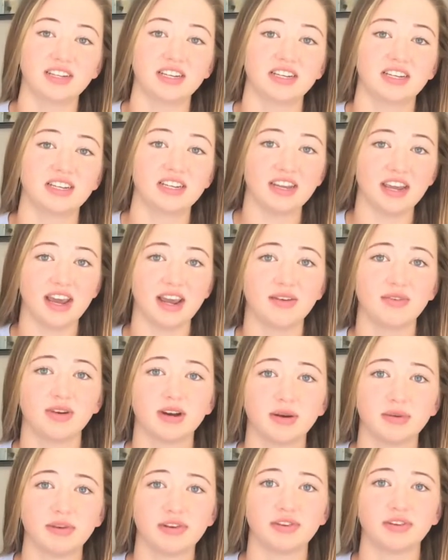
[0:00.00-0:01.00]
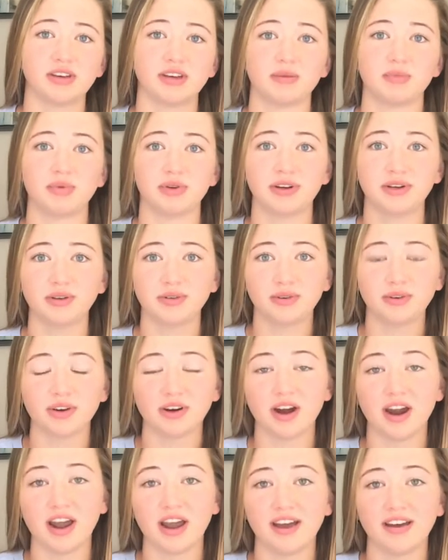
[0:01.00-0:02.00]
and today we're going to be doing a pretty cool
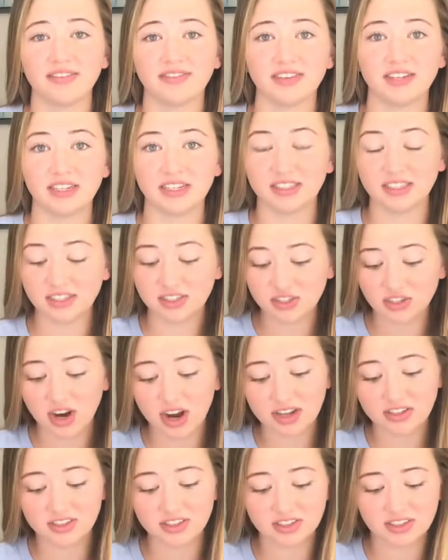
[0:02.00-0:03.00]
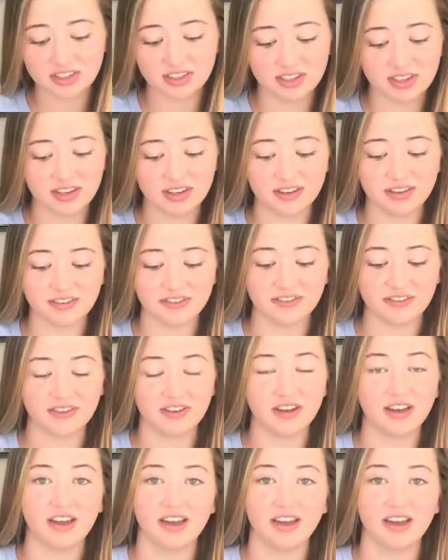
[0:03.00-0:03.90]
craft. It's a scratch and sniff.